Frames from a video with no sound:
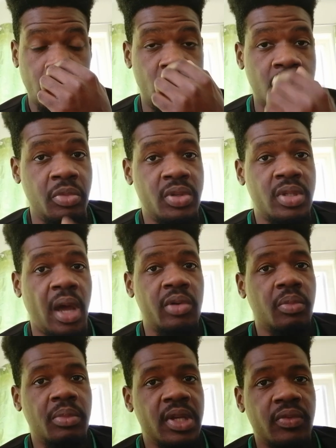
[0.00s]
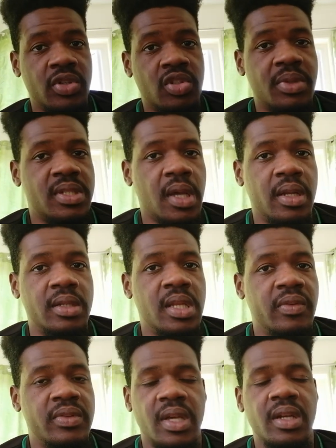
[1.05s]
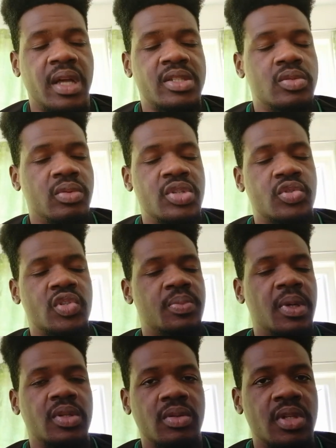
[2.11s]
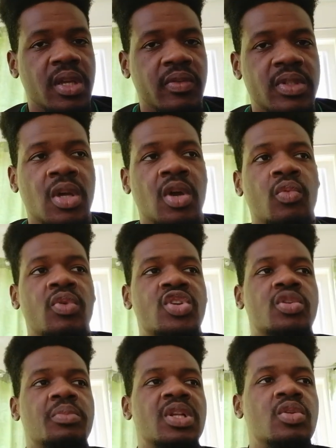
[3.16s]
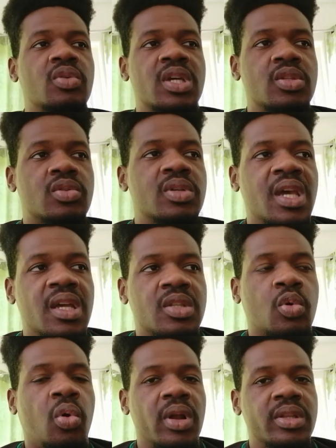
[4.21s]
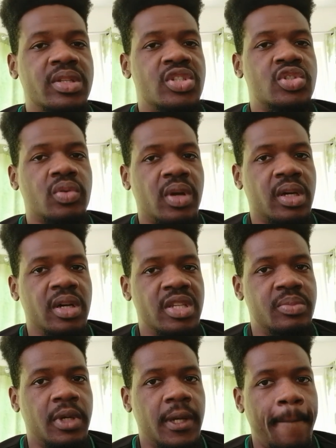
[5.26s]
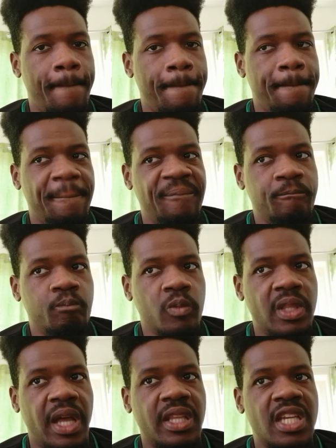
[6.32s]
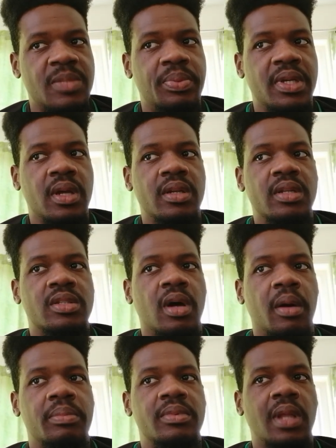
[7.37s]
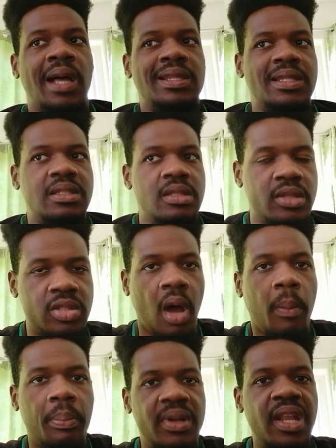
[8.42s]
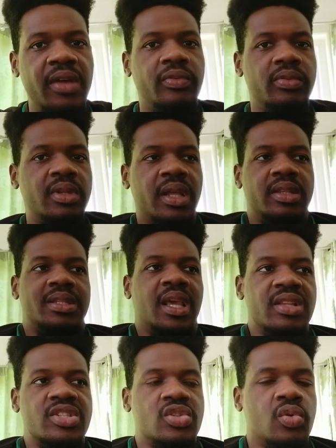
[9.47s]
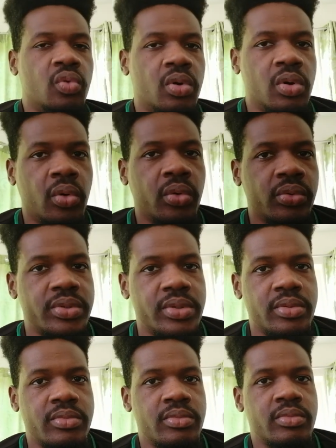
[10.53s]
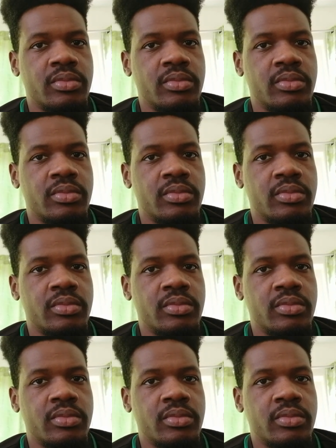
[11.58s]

We should be, I don't believe we should be signing Davis, and that's no disrespect to Davis. We should be looking to get quality strikers, man. That has played on the top at the top level that can score goals.